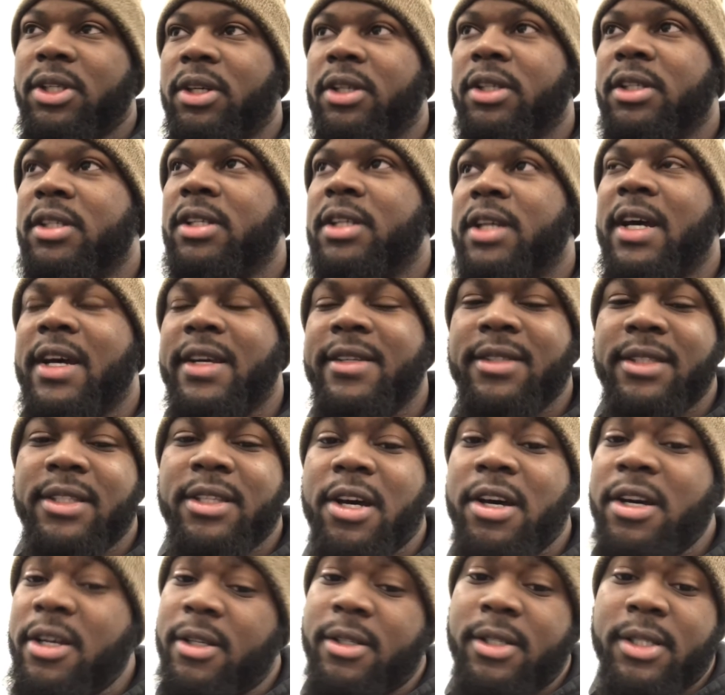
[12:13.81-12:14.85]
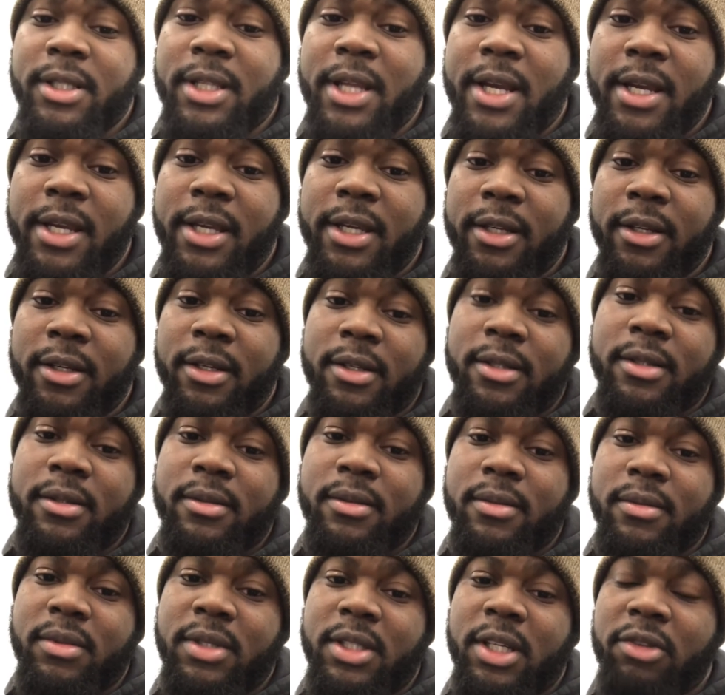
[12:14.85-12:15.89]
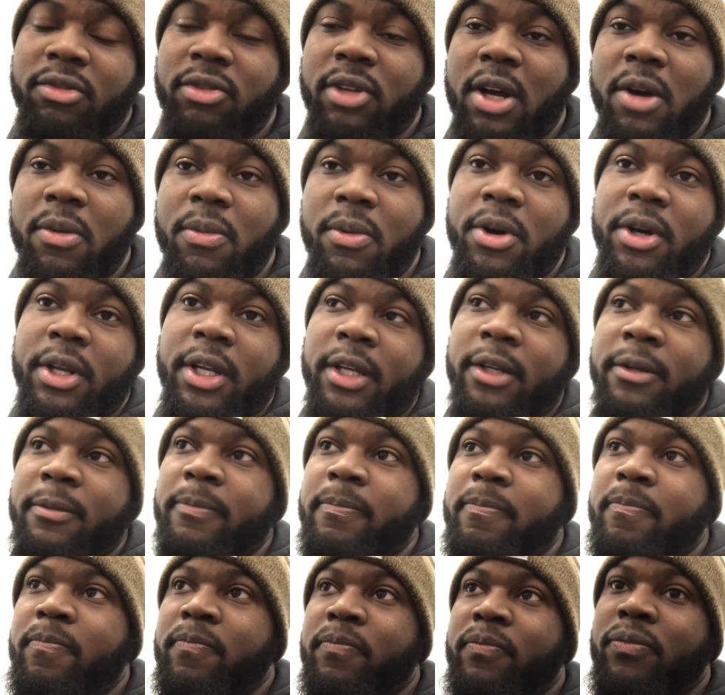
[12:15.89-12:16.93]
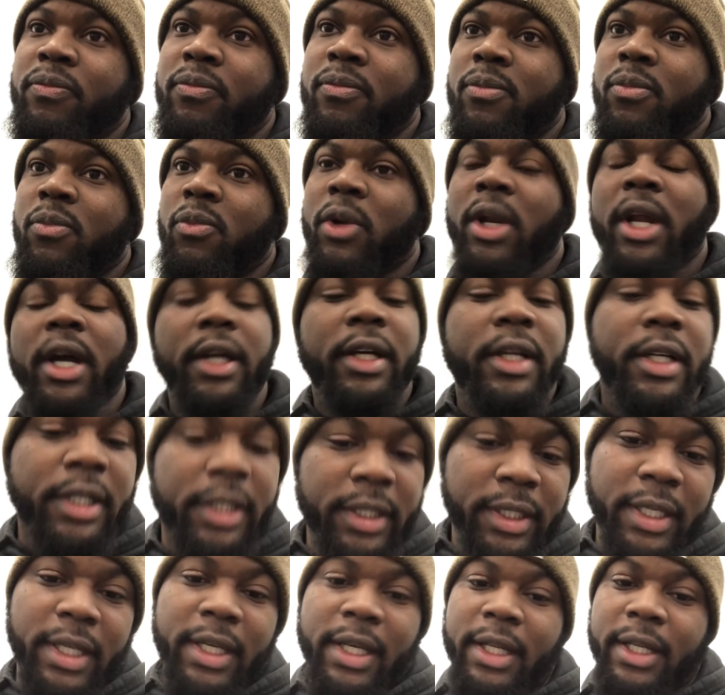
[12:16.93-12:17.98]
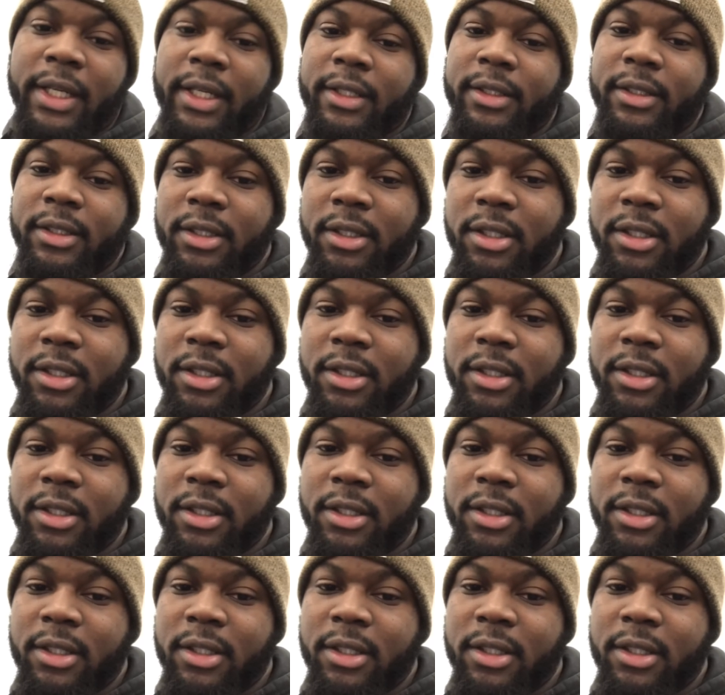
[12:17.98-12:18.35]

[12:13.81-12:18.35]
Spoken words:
So I started thinking of stuff that I wanted when I couldn't get it.